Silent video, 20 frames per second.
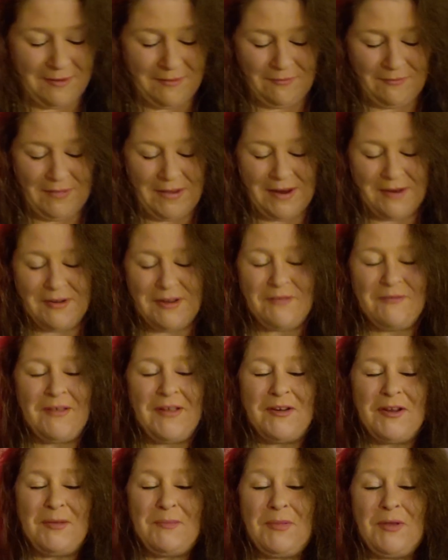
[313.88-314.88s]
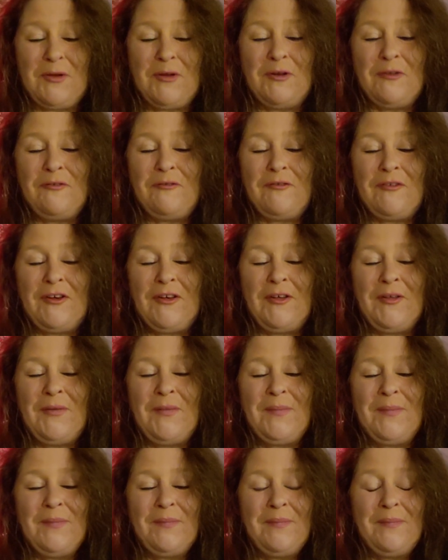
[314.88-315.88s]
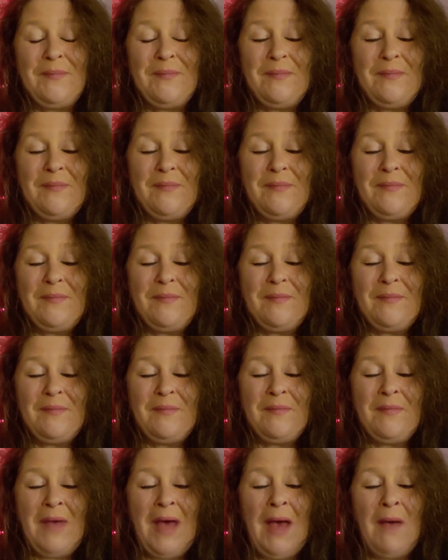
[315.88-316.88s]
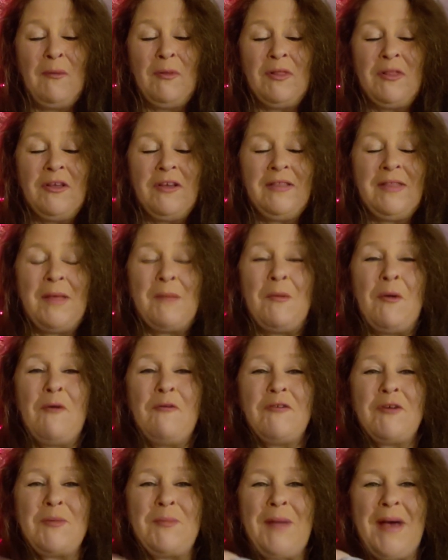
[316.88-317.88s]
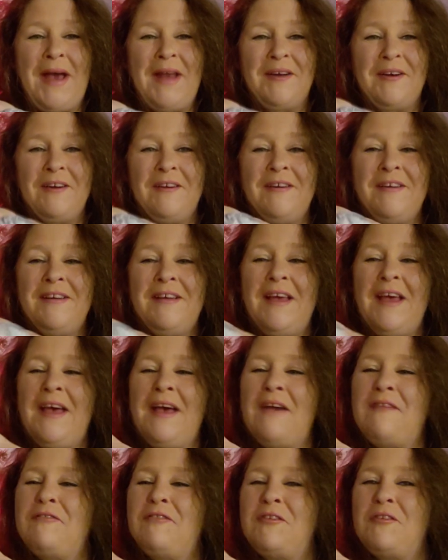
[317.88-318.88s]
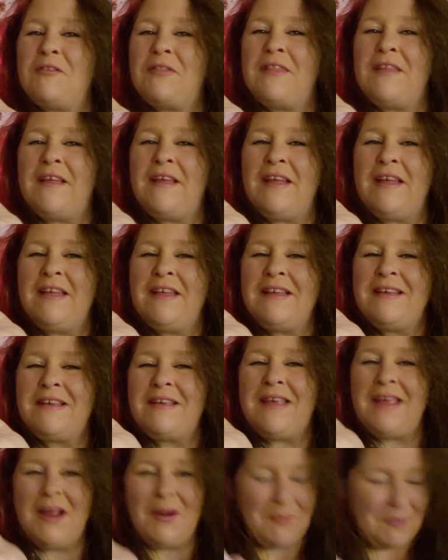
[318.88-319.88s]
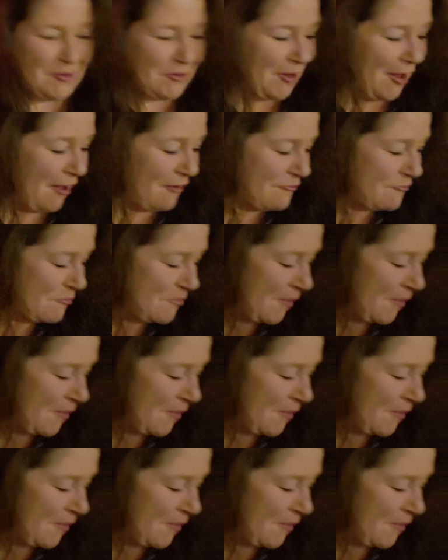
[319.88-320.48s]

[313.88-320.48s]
Very, very beautiful. I will look them over better after the camera's off,